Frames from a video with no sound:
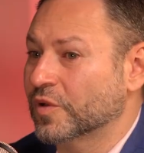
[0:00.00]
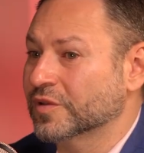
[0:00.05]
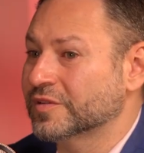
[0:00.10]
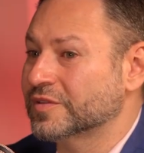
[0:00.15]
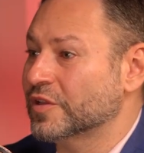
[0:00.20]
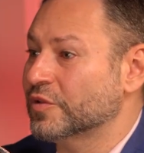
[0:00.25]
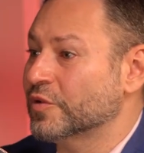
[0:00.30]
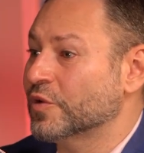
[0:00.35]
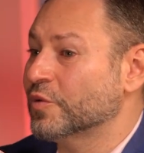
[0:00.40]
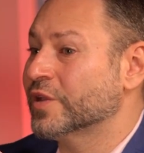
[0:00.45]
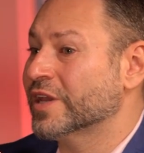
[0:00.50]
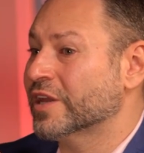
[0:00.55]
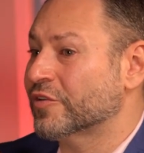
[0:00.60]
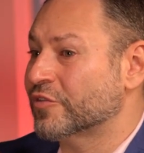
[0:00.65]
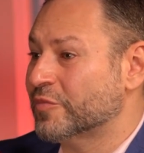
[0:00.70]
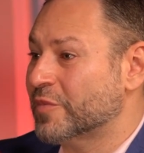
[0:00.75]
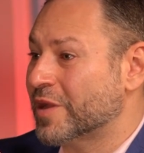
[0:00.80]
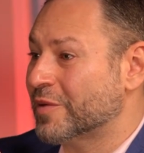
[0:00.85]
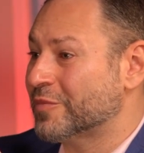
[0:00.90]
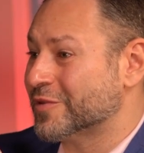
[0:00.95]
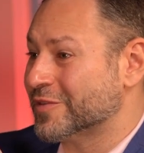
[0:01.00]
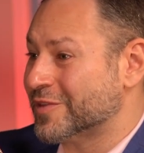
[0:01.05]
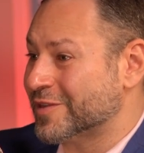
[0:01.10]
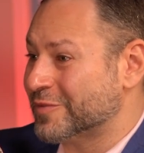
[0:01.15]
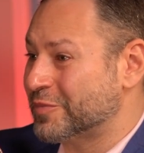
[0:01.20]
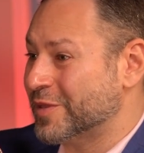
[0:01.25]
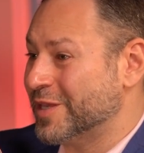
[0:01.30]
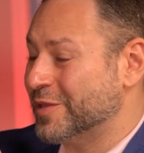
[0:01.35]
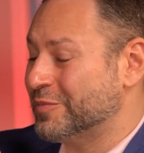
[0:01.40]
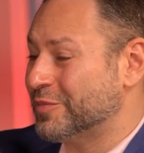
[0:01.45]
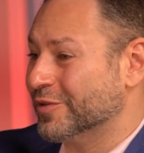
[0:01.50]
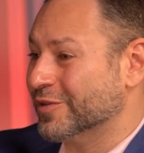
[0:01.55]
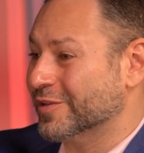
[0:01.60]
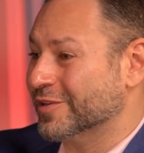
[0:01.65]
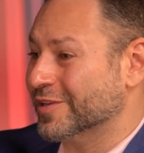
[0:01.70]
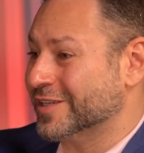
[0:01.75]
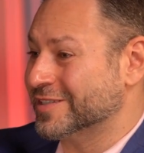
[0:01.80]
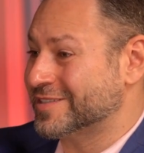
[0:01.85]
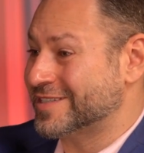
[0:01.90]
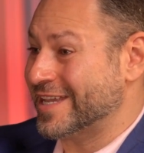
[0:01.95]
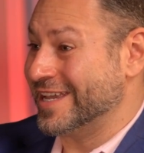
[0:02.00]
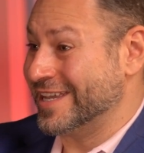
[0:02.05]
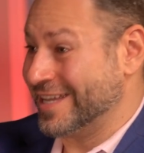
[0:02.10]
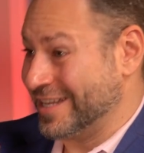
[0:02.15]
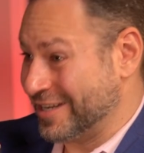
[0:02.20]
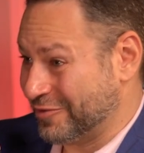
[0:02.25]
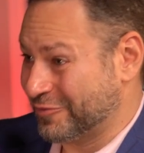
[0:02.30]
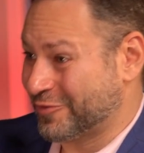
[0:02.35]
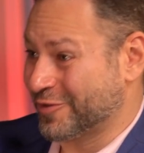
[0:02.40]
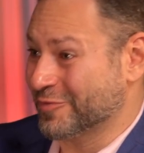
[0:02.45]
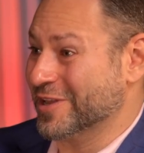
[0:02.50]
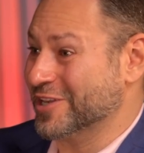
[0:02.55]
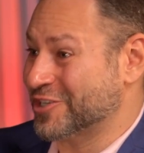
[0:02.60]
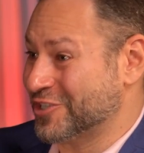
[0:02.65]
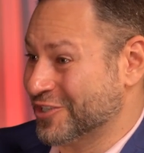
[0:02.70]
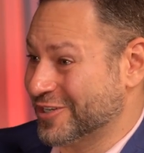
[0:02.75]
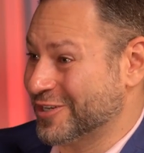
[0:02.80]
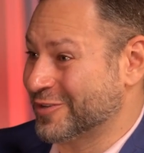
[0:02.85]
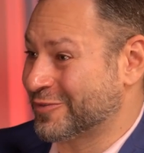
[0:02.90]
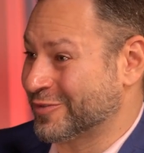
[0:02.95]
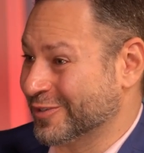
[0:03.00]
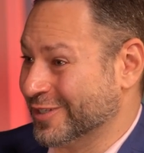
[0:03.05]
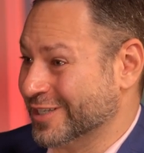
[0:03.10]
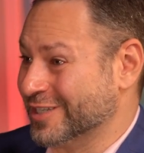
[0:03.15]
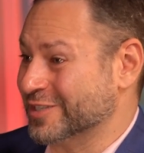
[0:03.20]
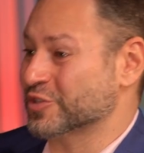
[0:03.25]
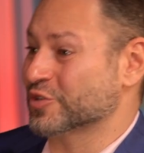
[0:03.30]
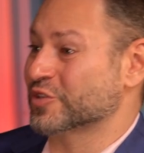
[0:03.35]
Well, we got to remember that people take in information differently.